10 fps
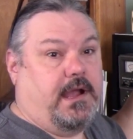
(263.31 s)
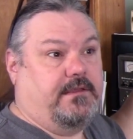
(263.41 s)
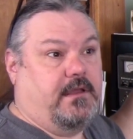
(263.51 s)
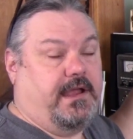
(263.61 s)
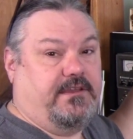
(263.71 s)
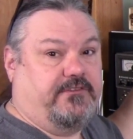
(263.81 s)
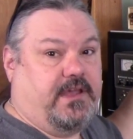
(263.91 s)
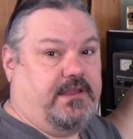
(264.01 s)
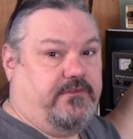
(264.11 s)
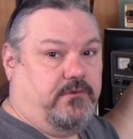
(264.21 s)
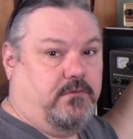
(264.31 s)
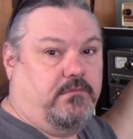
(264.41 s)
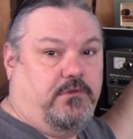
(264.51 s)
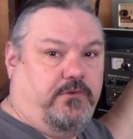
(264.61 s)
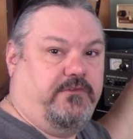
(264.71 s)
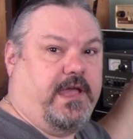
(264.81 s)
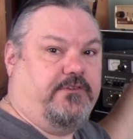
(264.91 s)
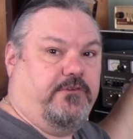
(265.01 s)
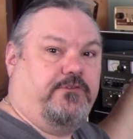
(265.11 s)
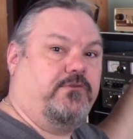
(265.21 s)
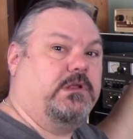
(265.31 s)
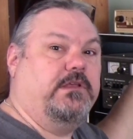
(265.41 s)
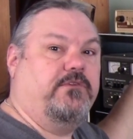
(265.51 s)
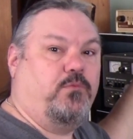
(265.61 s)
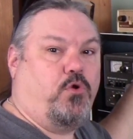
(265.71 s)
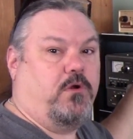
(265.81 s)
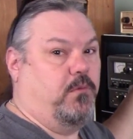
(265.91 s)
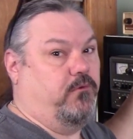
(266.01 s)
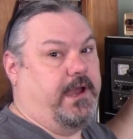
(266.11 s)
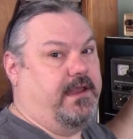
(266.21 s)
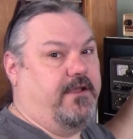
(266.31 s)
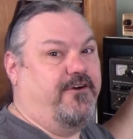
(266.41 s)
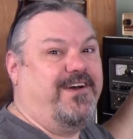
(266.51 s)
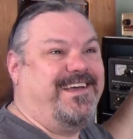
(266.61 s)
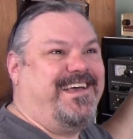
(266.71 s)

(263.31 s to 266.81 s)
I decided to use that just strictly as a portable radio.